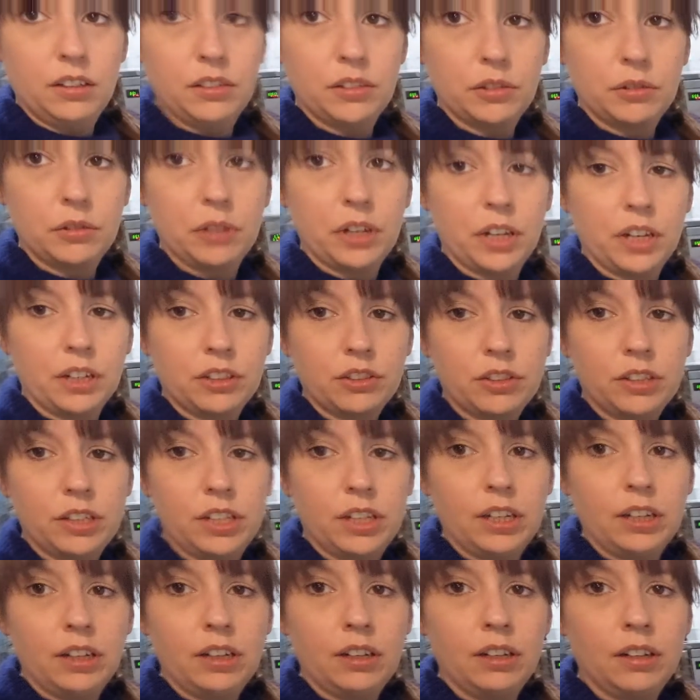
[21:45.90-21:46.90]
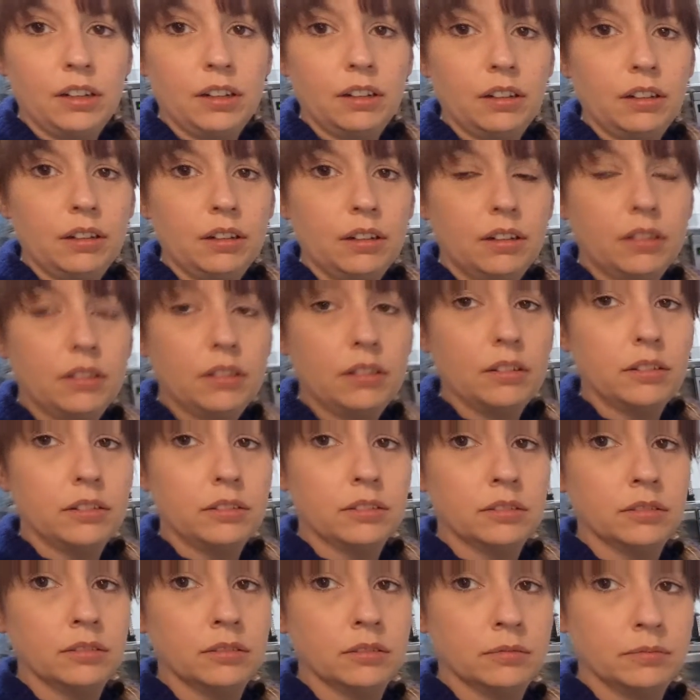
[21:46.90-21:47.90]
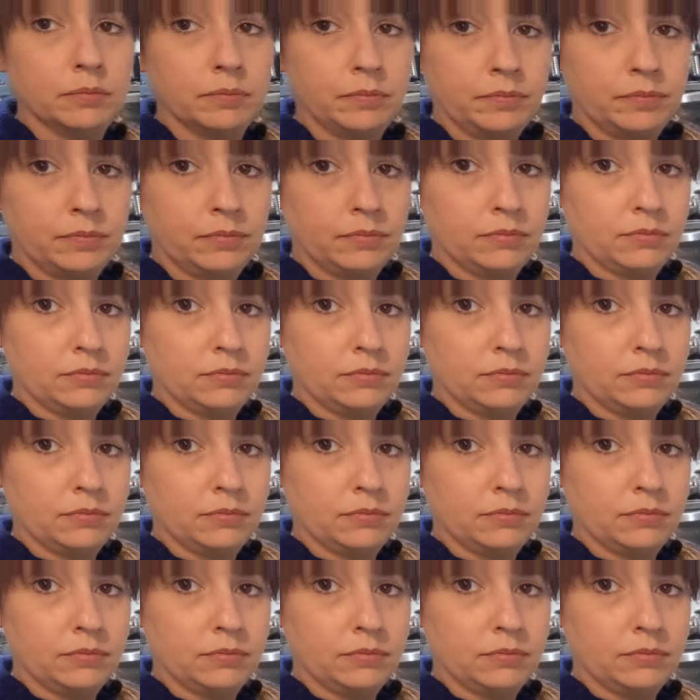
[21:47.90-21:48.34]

So I actually did, pulled